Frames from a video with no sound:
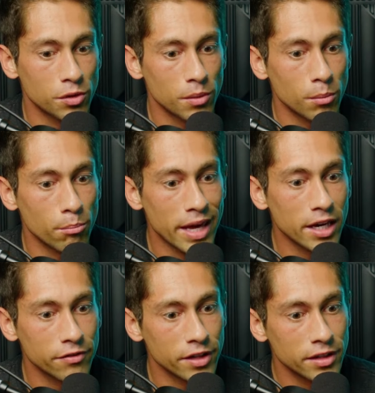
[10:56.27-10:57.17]

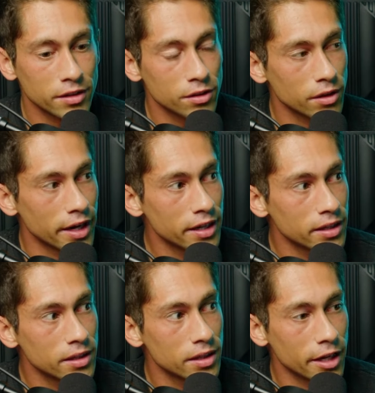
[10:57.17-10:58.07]
make of it, right?
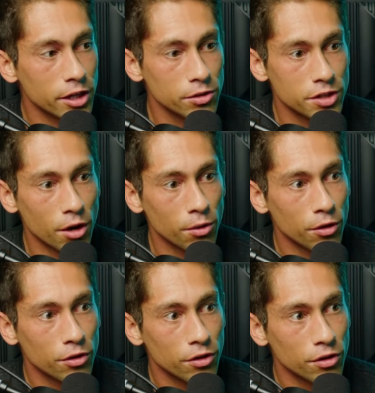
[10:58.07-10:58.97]
Like, you don't
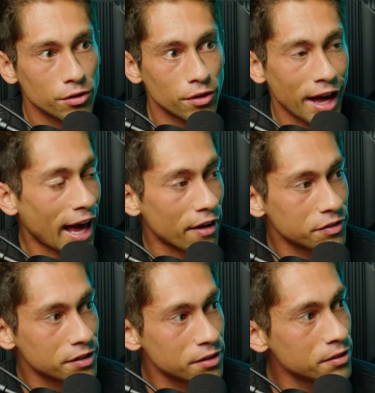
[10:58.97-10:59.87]
have
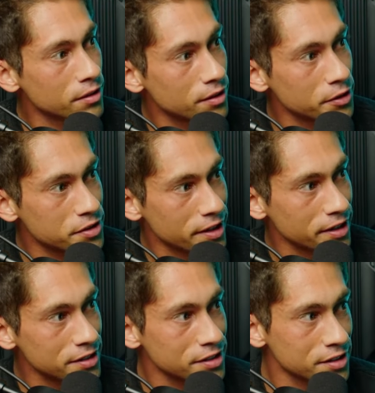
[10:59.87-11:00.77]
to do those
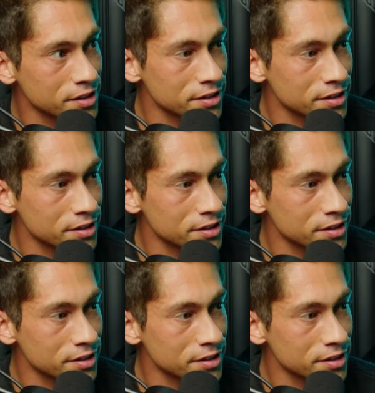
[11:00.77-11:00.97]
things.